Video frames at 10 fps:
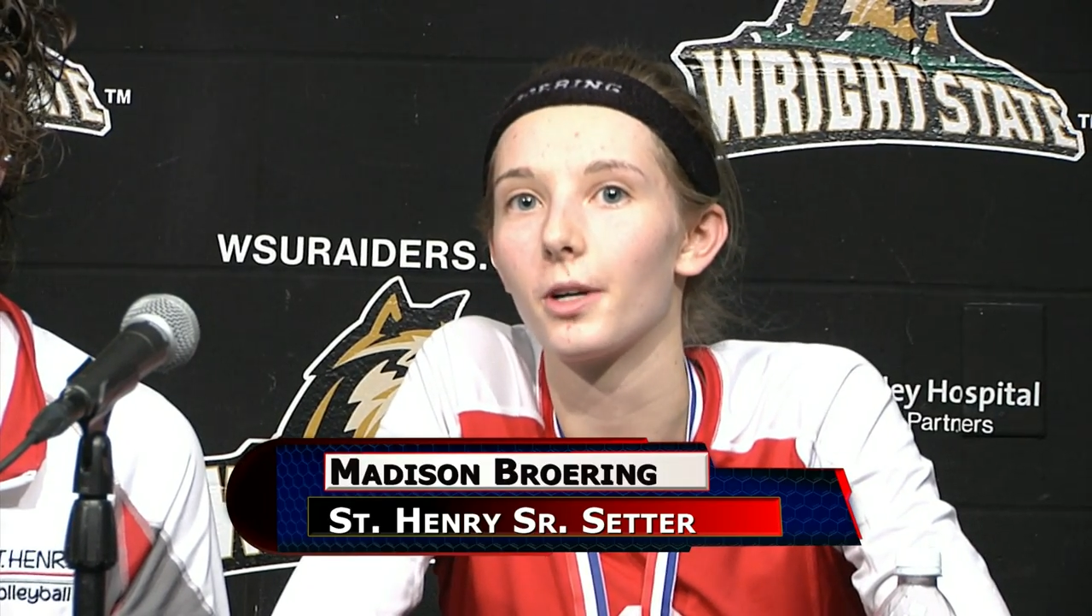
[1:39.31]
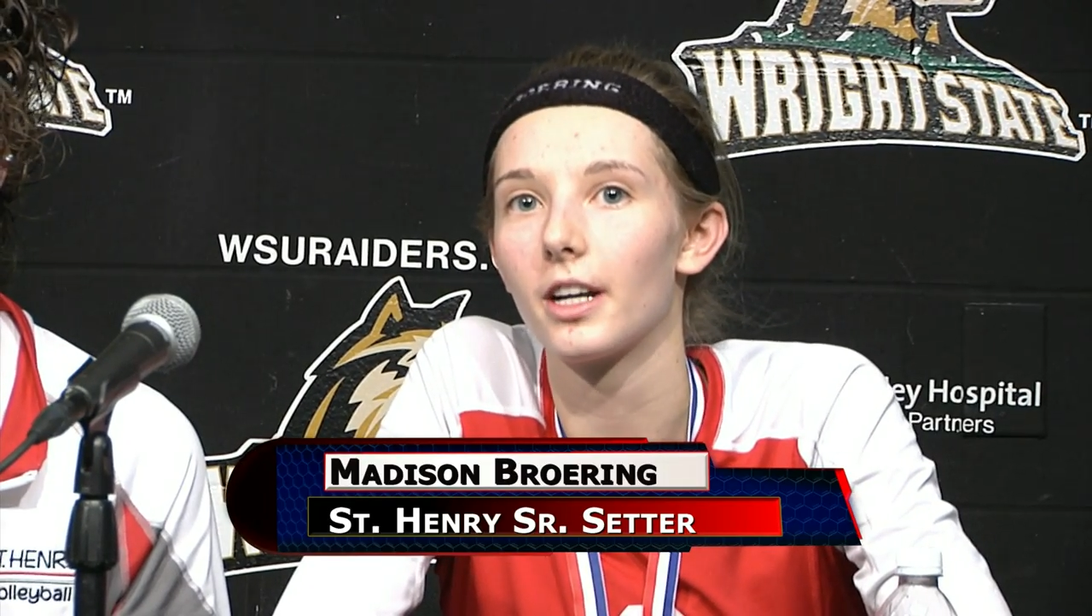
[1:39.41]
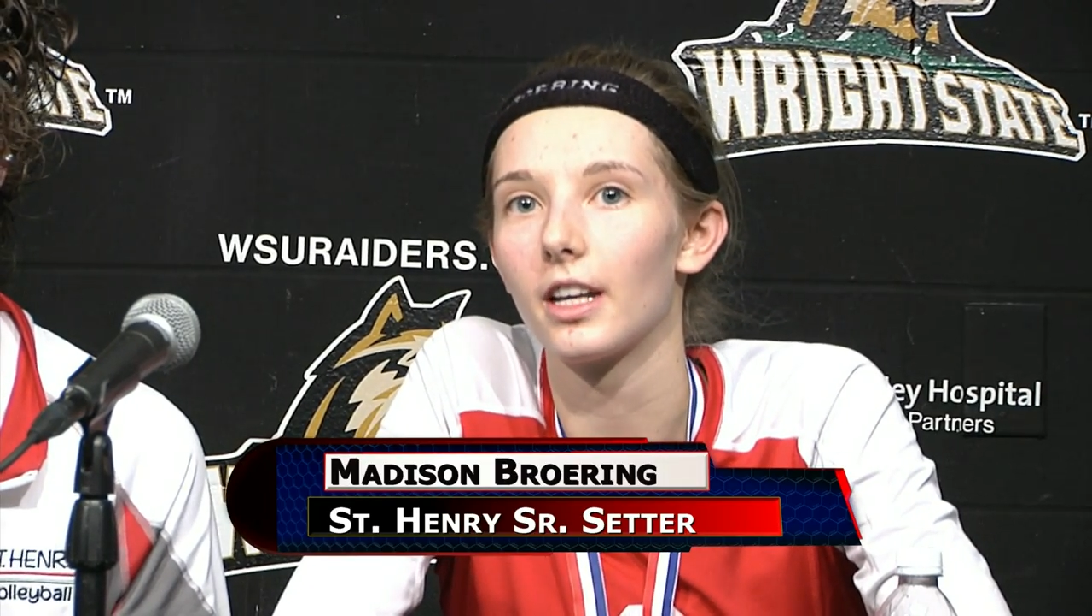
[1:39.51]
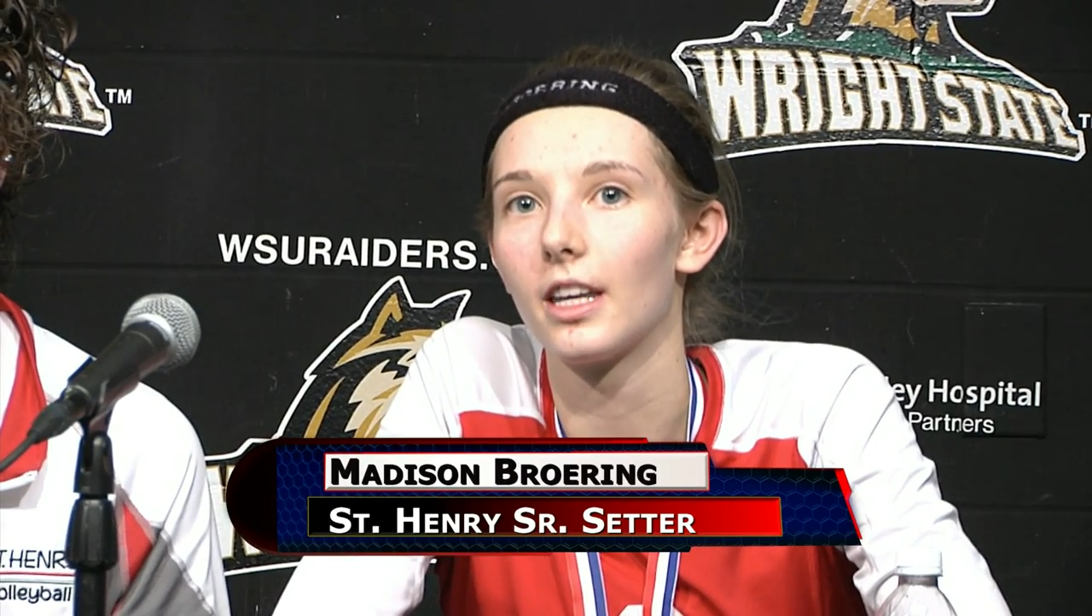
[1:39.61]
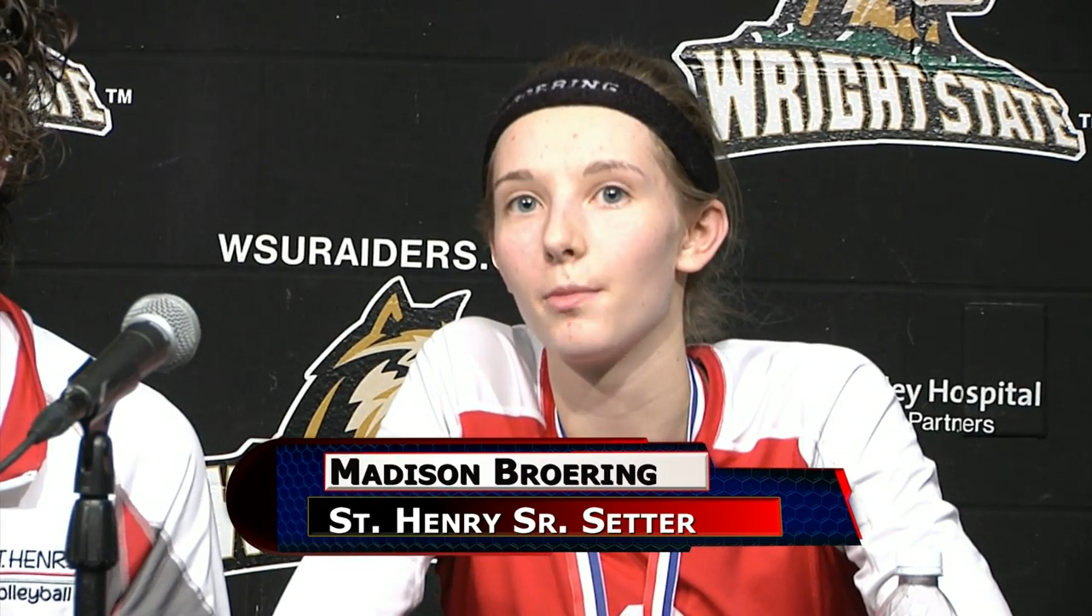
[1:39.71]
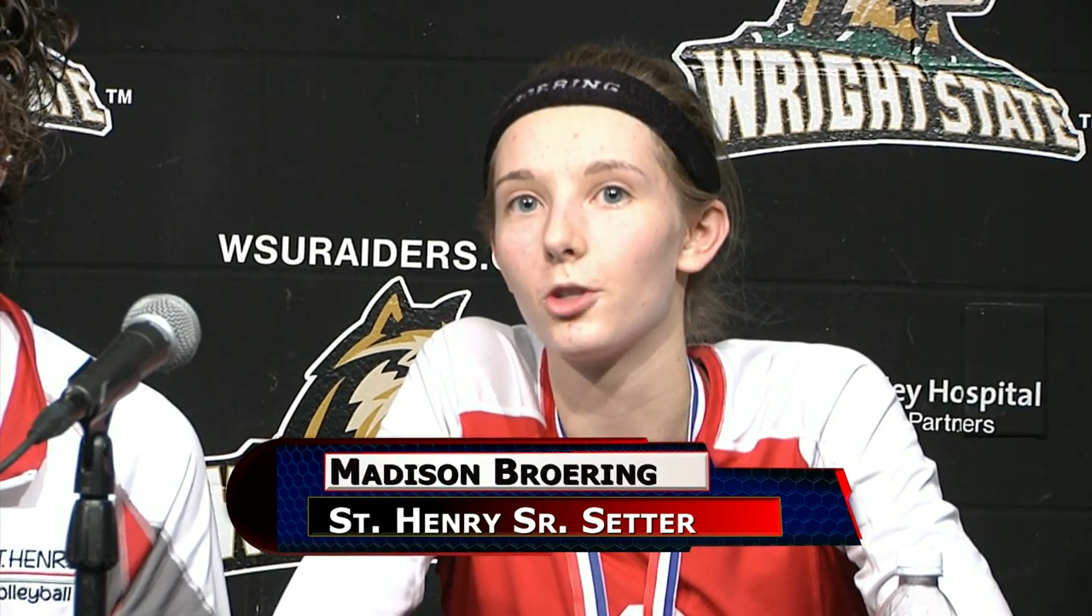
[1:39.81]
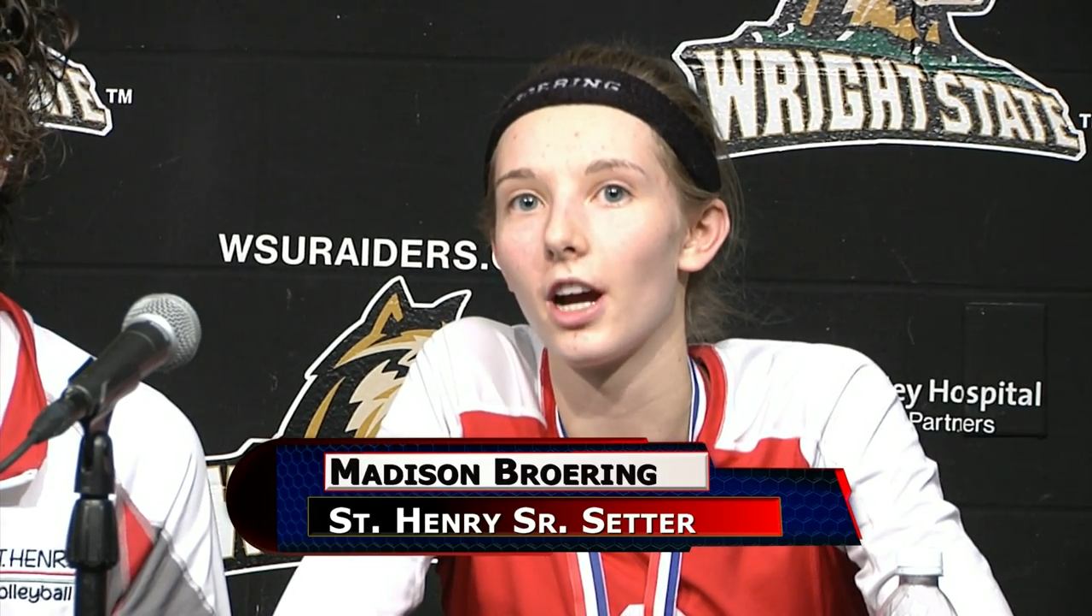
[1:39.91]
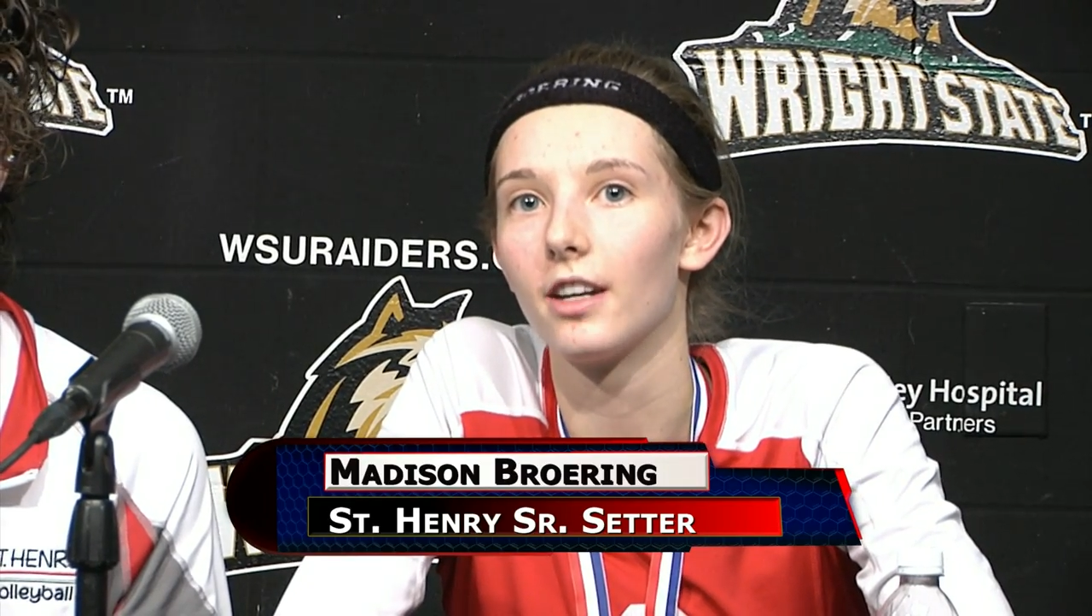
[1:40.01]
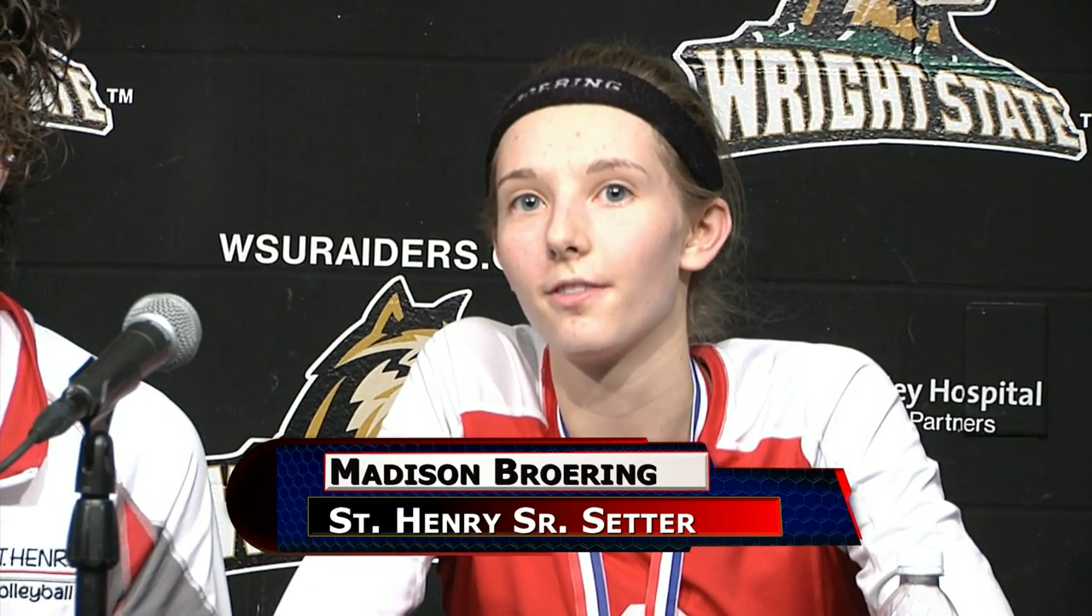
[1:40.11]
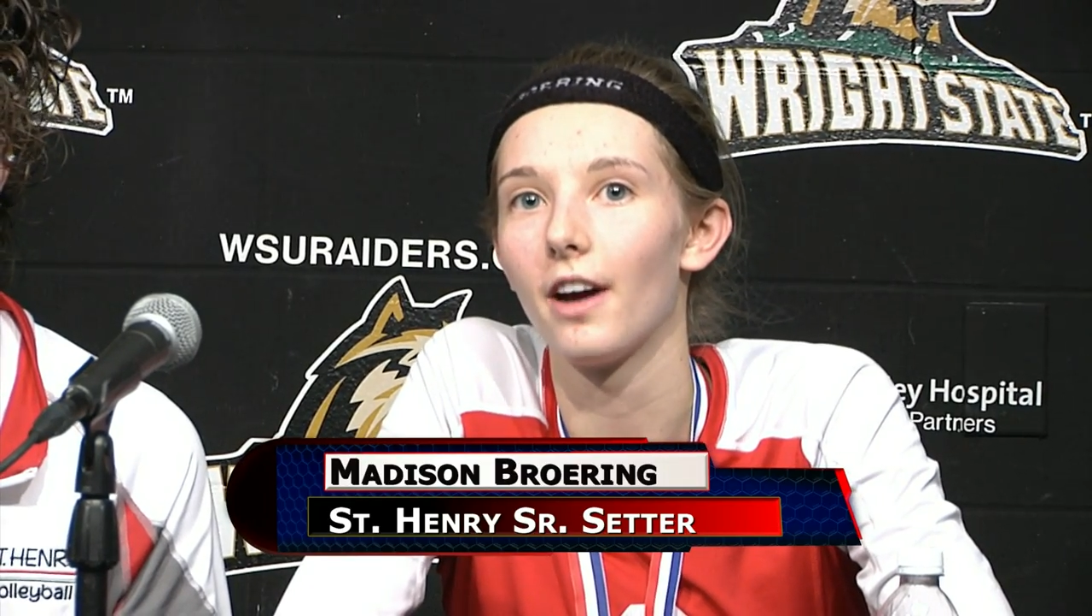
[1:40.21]
we're going to keep
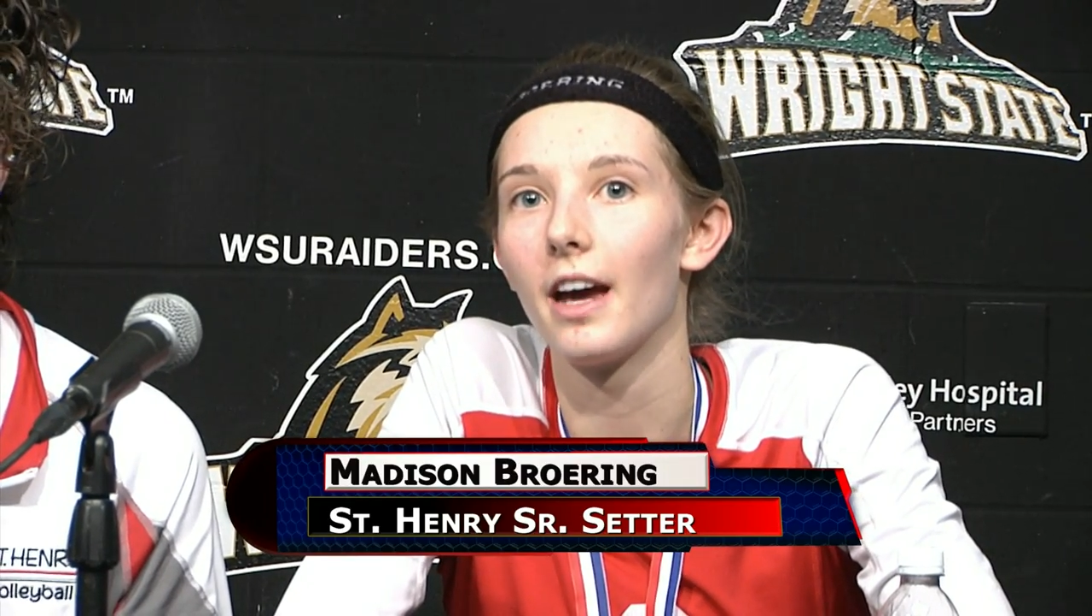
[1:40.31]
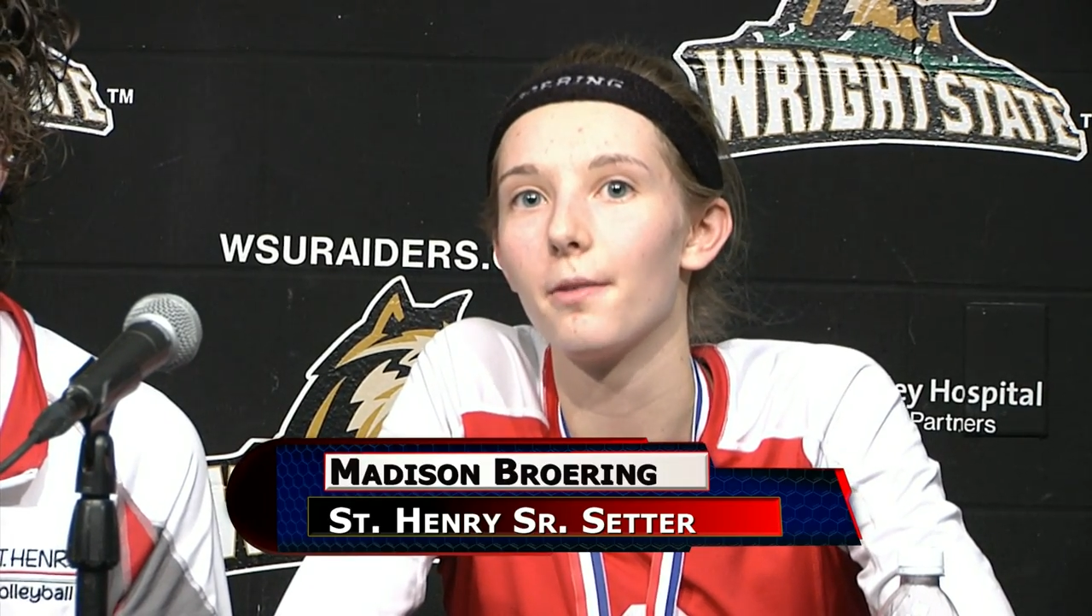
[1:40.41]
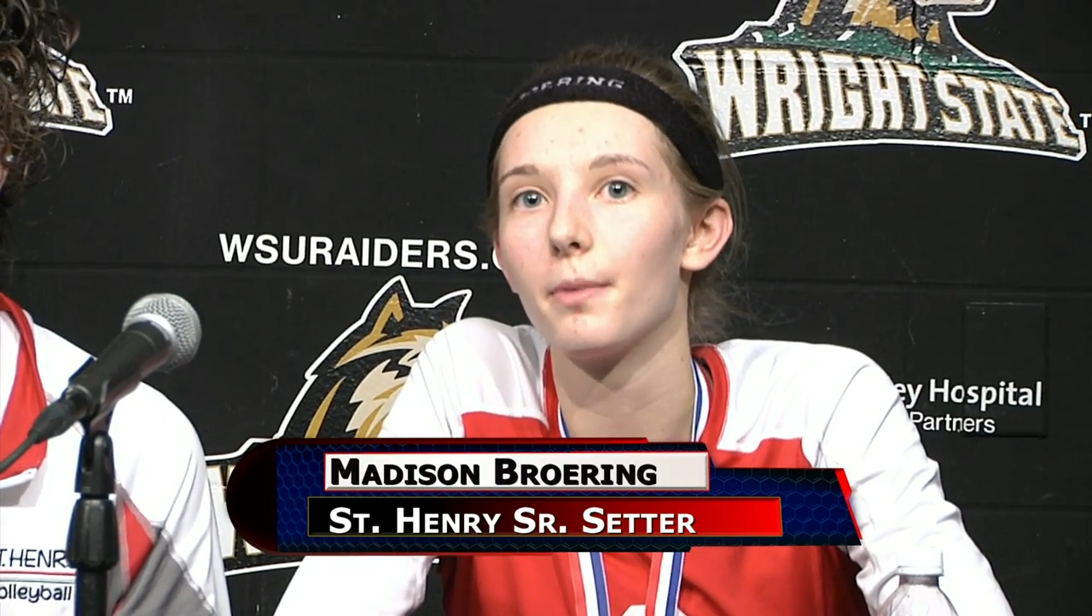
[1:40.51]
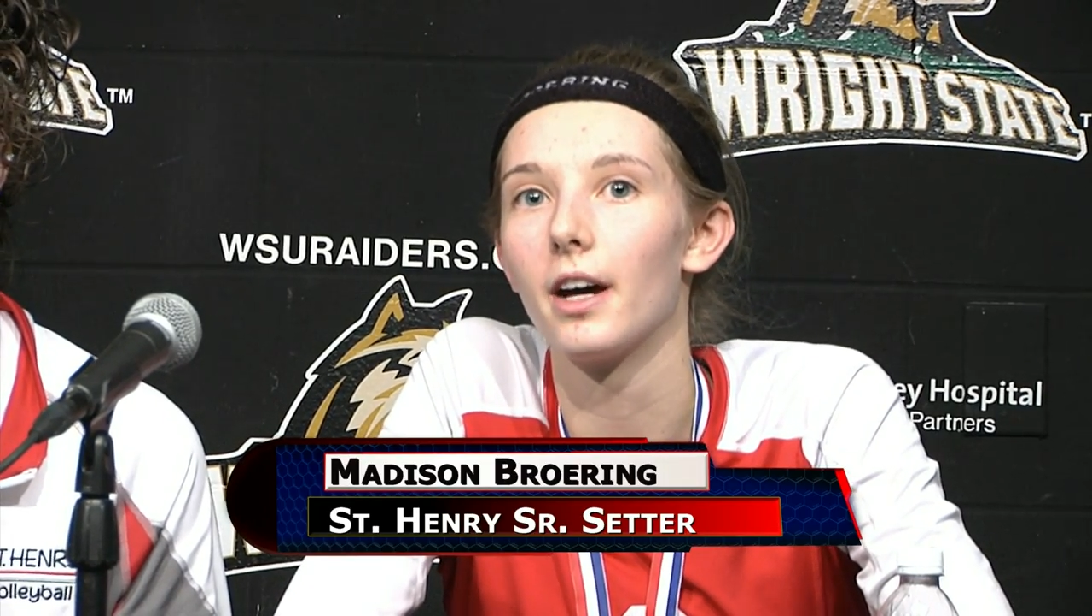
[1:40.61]
trying to fight.